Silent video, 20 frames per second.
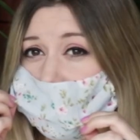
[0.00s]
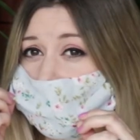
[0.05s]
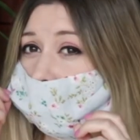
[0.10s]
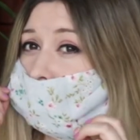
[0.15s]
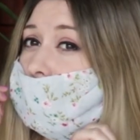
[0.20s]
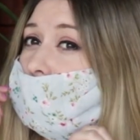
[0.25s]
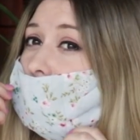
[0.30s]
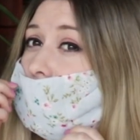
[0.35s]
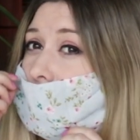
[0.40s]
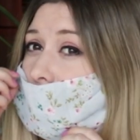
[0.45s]

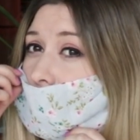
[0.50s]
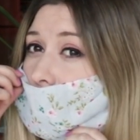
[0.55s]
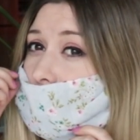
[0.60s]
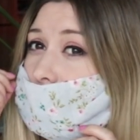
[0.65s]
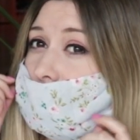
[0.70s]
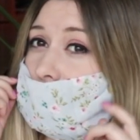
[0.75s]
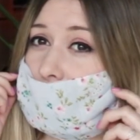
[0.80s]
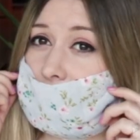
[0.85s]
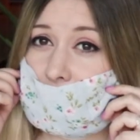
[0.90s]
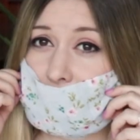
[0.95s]
underwear on
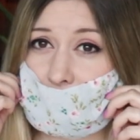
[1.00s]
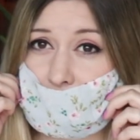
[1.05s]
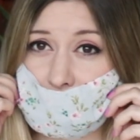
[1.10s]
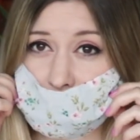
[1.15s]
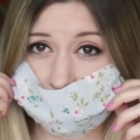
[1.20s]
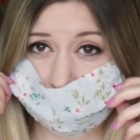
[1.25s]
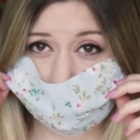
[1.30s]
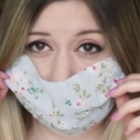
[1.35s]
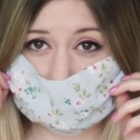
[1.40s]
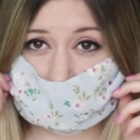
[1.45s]
your face.
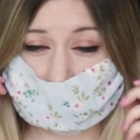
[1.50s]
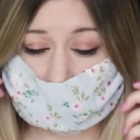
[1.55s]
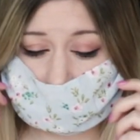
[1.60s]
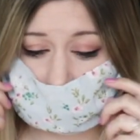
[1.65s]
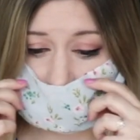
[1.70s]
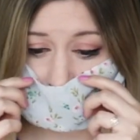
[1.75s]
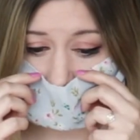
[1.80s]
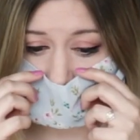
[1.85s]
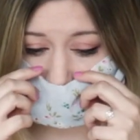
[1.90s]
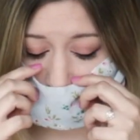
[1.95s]
This is what this,
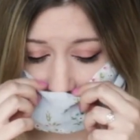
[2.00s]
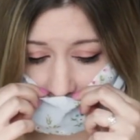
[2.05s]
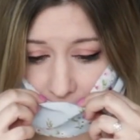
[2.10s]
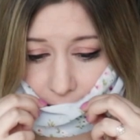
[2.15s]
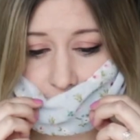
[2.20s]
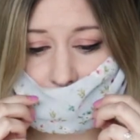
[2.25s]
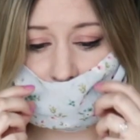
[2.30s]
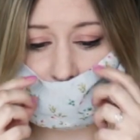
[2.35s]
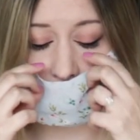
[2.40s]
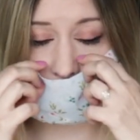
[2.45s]
see, look at
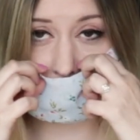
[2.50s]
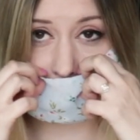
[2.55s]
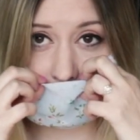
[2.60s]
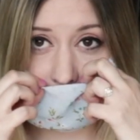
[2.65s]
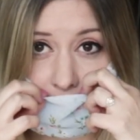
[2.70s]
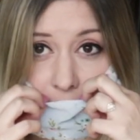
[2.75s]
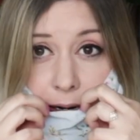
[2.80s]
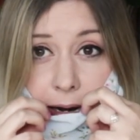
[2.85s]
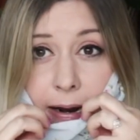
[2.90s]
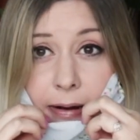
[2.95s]
this. Okay,
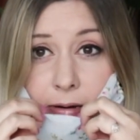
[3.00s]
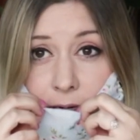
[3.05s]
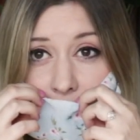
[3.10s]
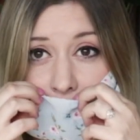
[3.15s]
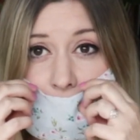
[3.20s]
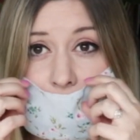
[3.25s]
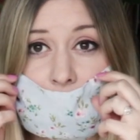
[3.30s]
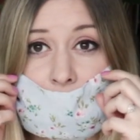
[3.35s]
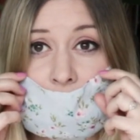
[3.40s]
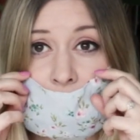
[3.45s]
so now it's
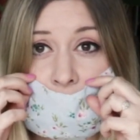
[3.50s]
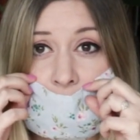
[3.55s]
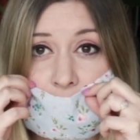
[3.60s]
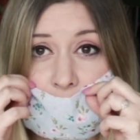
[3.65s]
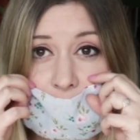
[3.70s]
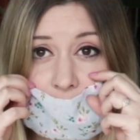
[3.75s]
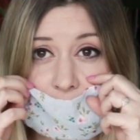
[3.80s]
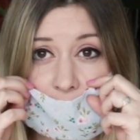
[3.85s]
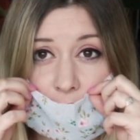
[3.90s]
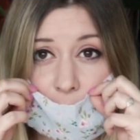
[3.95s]
just
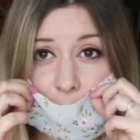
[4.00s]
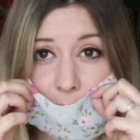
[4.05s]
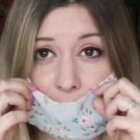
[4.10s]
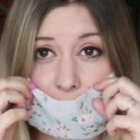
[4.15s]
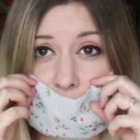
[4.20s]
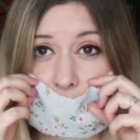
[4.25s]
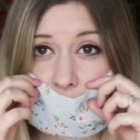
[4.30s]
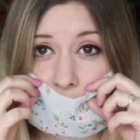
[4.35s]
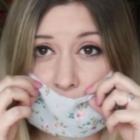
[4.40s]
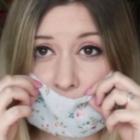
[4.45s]

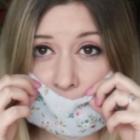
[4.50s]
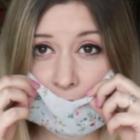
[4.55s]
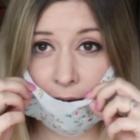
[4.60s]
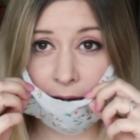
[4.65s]
flopping.